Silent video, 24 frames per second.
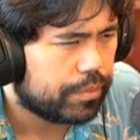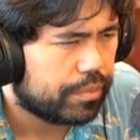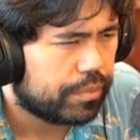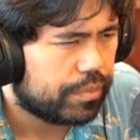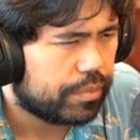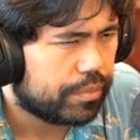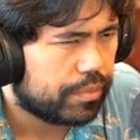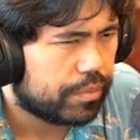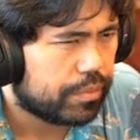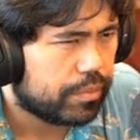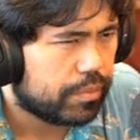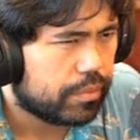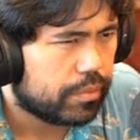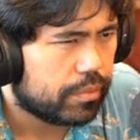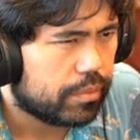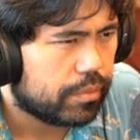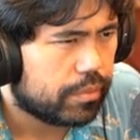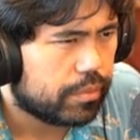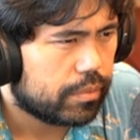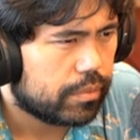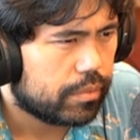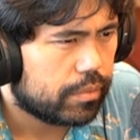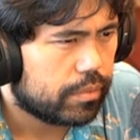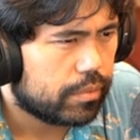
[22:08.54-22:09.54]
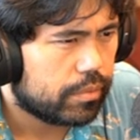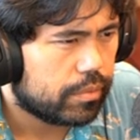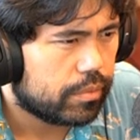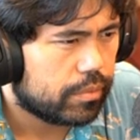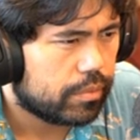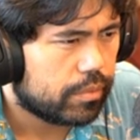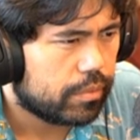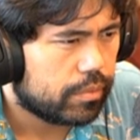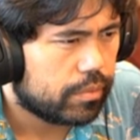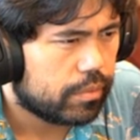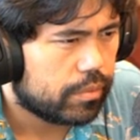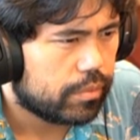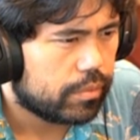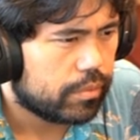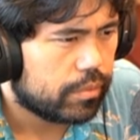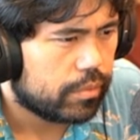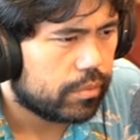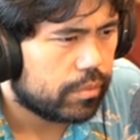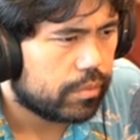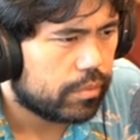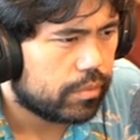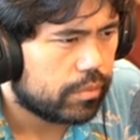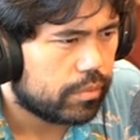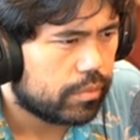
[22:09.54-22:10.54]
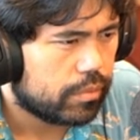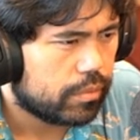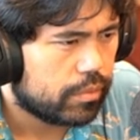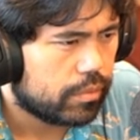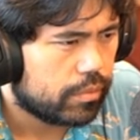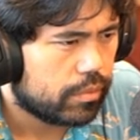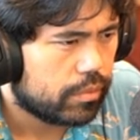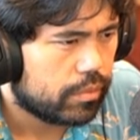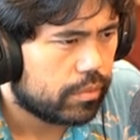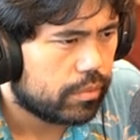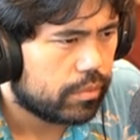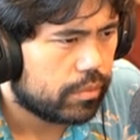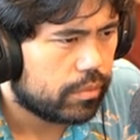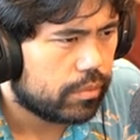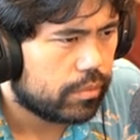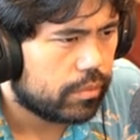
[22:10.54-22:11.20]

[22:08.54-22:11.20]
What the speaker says: No one is speaking in this clip.